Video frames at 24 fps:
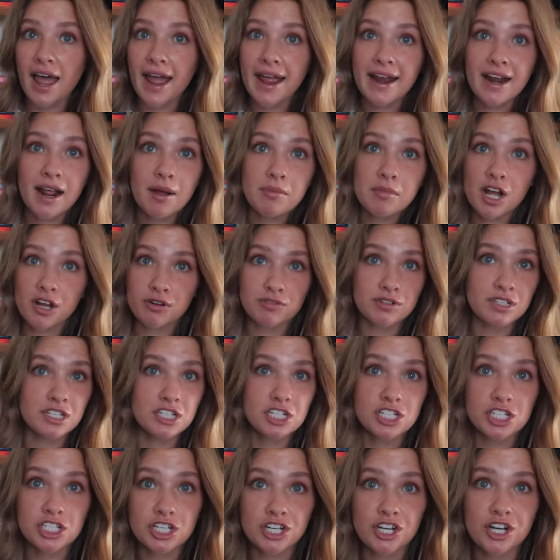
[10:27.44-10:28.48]
And I'm not
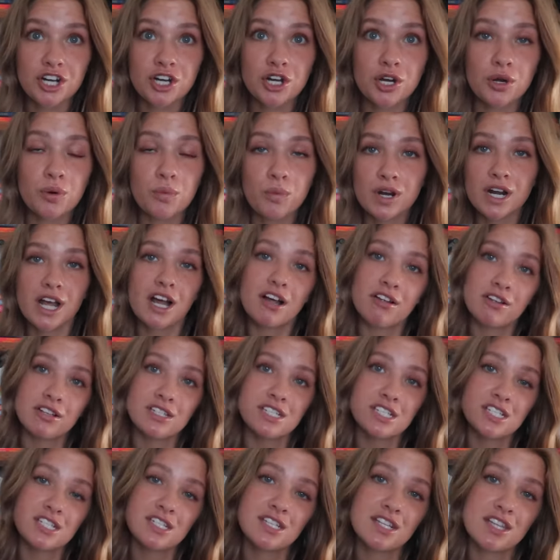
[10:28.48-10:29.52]
really sure what
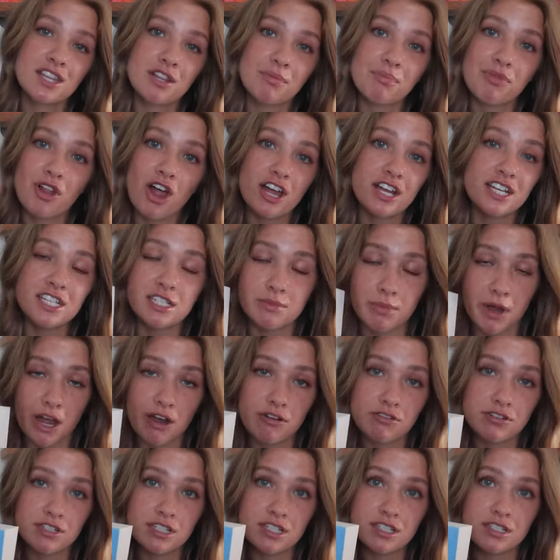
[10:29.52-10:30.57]
else the plot is
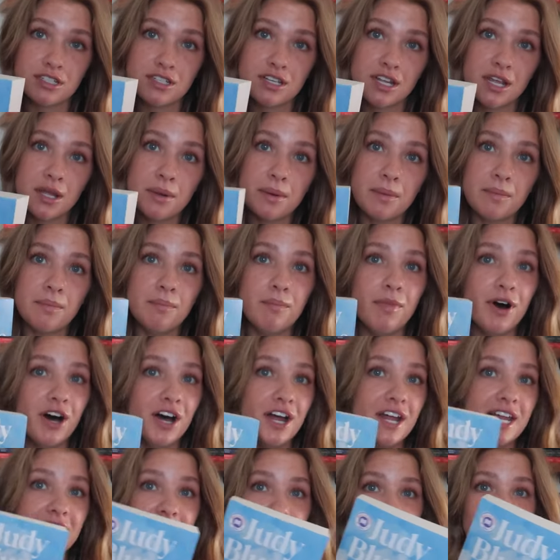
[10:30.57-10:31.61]
about.
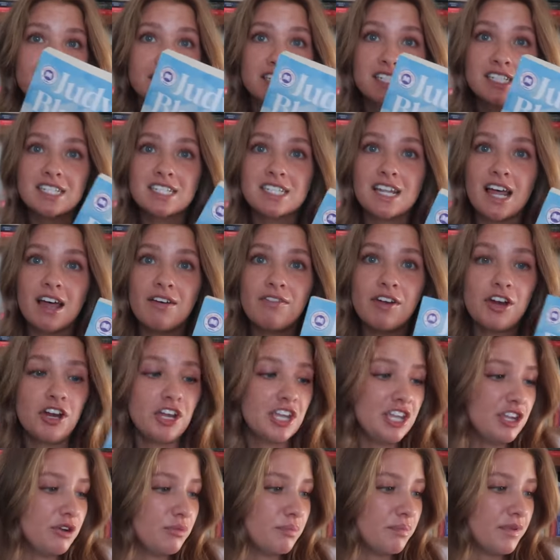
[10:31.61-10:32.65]
But it's a very
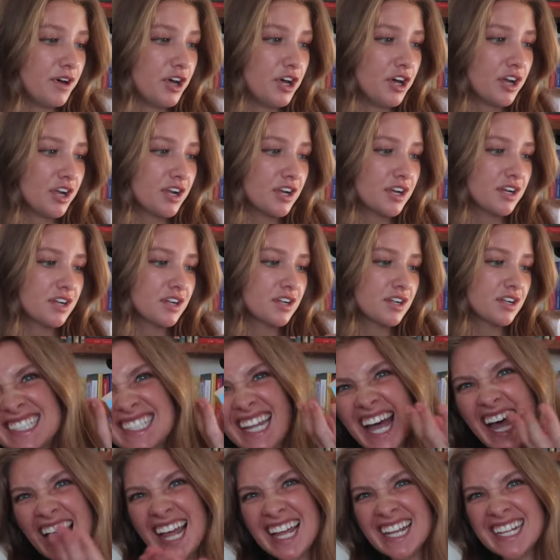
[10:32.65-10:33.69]
cute book.
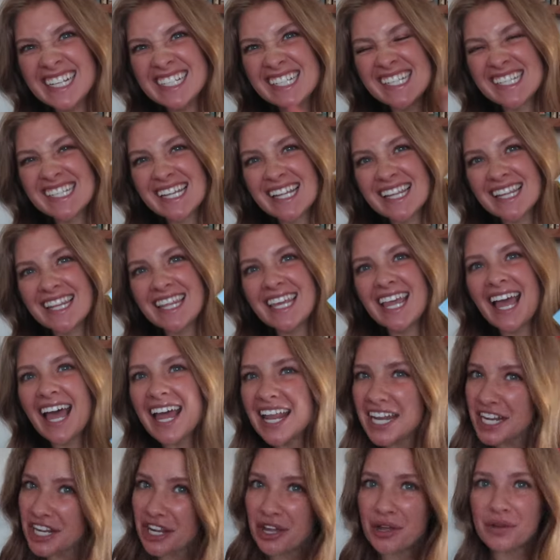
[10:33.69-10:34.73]
That is the
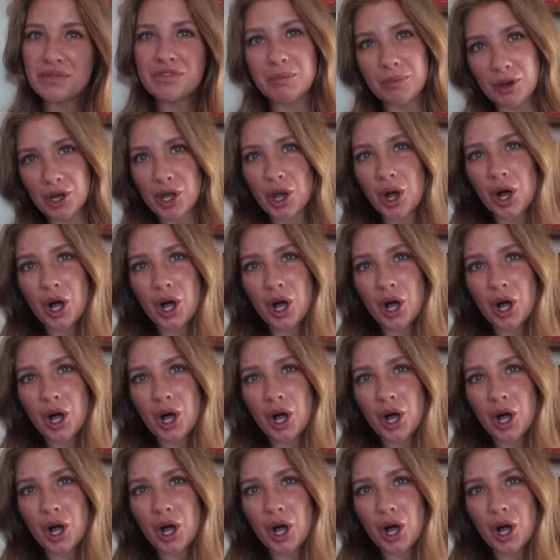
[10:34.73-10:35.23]
end of the book